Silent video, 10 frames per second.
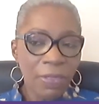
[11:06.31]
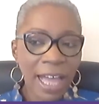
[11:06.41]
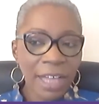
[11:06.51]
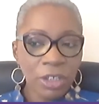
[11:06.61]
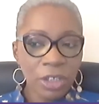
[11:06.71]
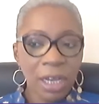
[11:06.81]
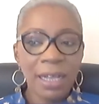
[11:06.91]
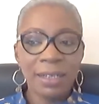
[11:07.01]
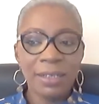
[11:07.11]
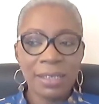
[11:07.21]
That
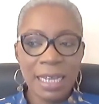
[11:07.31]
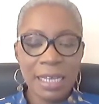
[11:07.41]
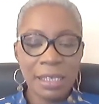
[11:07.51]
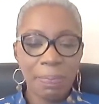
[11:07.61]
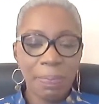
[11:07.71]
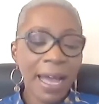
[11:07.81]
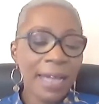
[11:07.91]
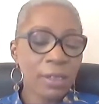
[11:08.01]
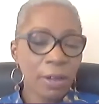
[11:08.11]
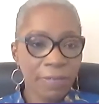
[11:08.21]
child is
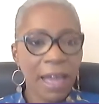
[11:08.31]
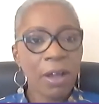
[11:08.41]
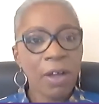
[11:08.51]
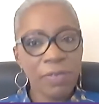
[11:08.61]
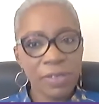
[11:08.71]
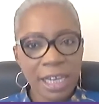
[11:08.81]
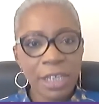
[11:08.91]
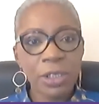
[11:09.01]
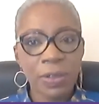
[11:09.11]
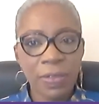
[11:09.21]
part of that
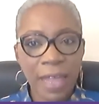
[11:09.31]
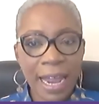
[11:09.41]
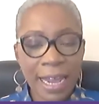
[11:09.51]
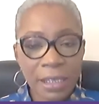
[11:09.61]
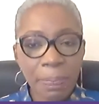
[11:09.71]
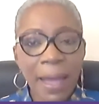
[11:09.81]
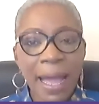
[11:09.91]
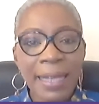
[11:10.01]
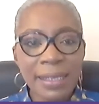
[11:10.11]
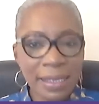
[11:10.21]
conversation. They're
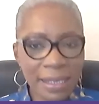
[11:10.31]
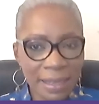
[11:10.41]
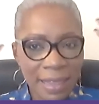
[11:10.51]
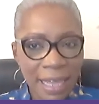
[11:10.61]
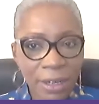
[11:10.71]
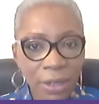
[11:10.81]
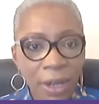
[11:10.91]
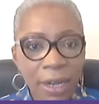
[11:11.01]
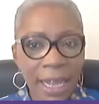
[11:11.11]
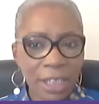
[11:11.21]
expanding their
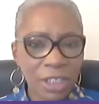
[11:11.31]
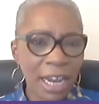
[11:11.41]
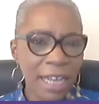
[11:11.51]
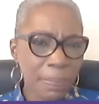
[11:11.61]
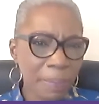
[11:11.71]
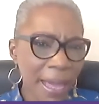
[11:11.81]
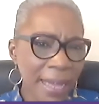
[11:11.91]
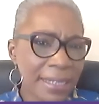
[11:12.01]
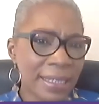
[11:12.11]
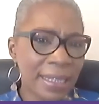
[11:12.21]
knowledge, they're
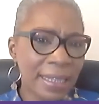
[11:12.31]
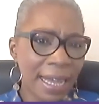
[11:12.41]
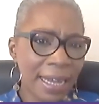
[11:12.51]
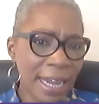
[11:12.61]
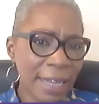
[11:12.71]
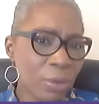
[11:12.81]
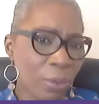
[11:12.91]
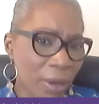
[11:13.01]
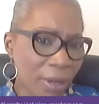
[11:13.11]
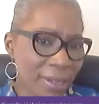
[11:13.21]
expanding their
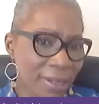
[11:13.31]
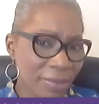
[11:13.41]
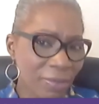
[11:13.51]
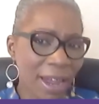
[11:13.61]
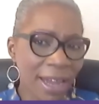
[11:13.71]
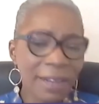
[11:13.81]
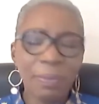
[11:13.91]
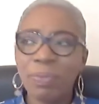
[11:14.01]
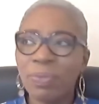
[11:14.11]
networks, right?